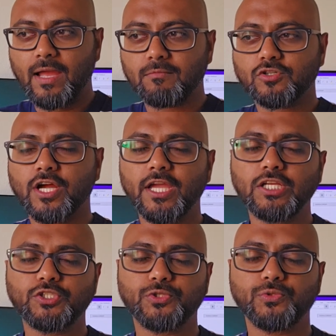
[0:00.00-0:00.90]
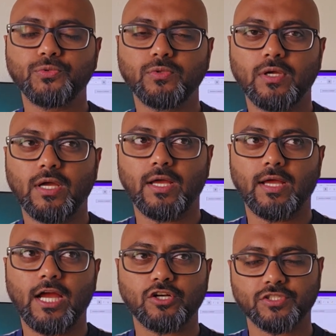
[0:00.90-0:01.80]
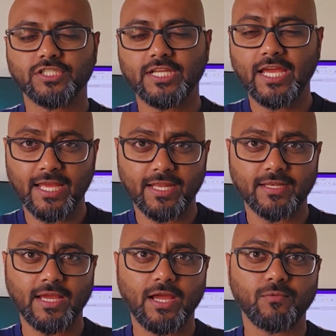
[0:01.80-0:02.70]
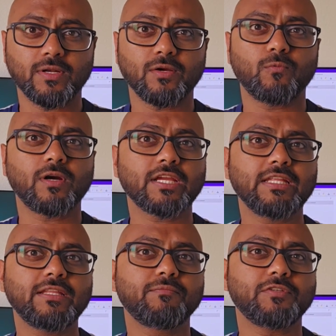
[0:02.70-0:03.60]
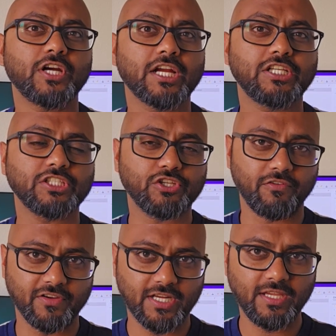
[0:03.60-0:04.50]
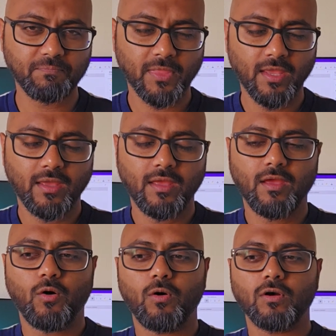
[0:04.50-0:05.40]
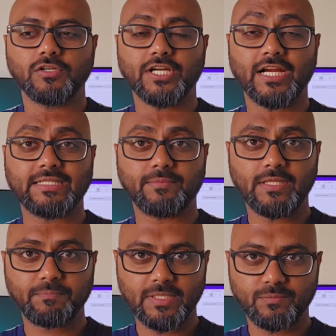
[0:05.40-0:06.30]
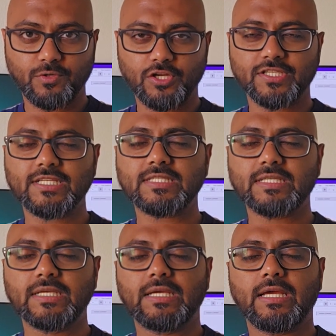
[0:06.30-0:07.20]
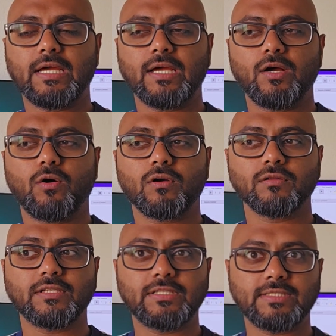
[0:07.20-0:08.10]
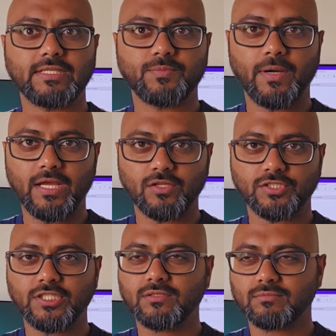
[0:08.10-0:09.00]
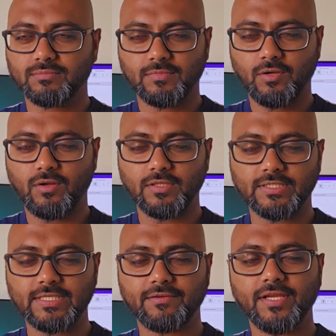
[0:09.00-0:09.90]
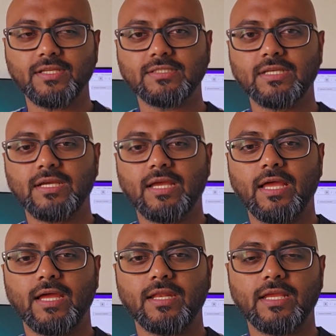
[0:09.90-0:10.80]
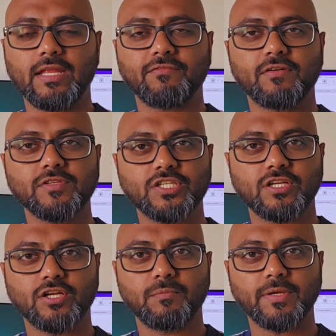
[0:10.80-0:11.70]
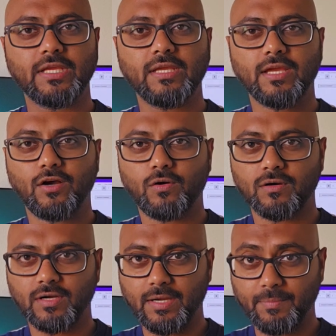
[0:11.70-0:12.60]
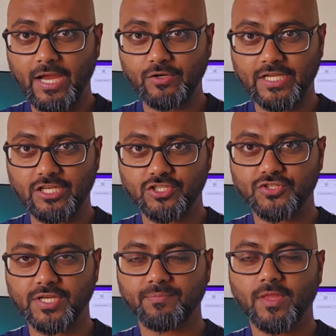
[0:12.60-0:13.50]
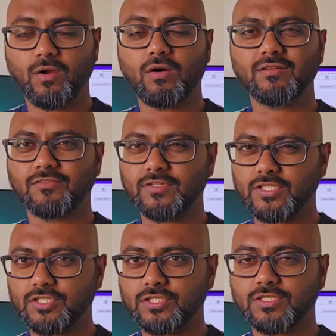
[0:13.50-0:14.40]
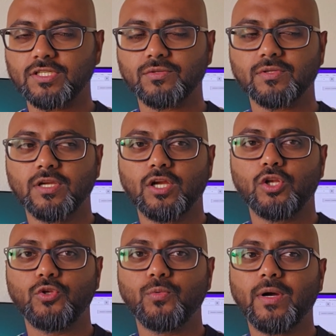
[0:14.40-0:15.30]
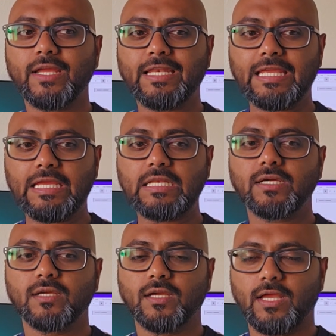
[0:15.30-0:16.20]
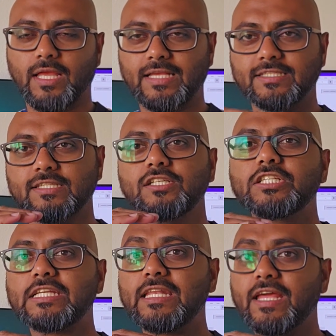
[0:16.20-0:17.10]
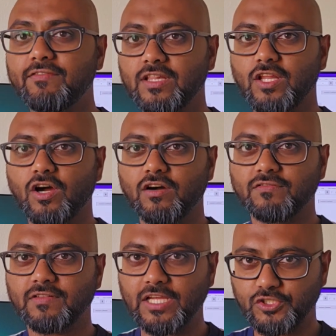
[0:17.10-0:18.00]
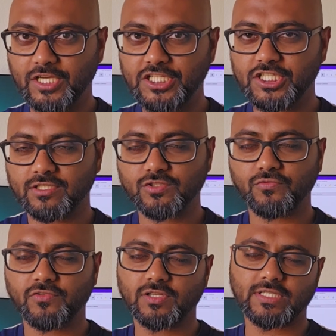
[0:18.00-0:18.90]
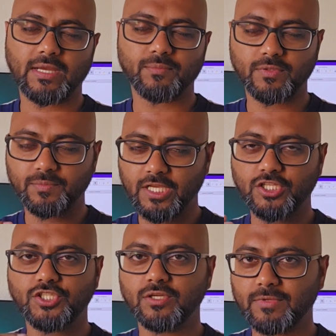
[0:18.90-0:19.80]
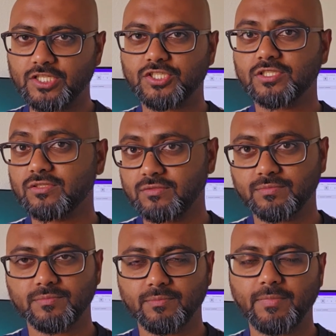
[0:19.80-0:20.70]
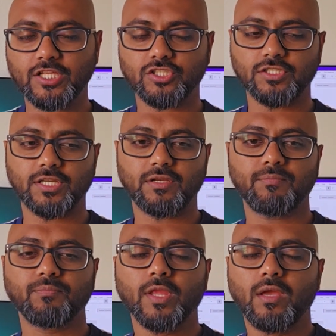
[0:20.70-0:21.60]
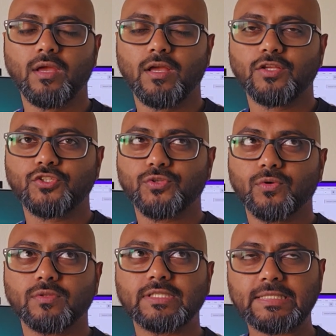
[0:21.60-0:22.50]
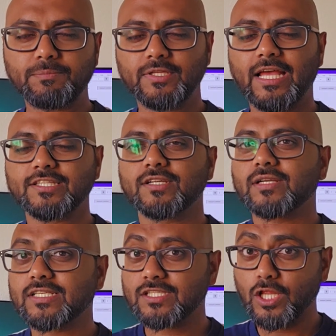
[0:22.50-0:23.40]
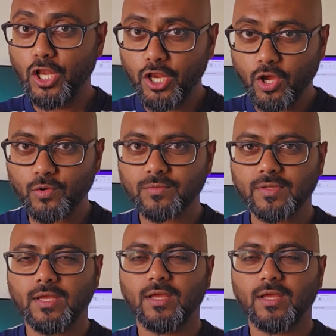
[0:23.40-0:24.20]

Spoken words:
I'm trying to understand, I want to work in the drug discovery or drug development process, or the disease biology of all these areas, and in a pharmaceutical company or a biotech industry or the research institute. Do I need a certain level of education? So for example, PhD, master's or bachelor degree. So the simple answer is no.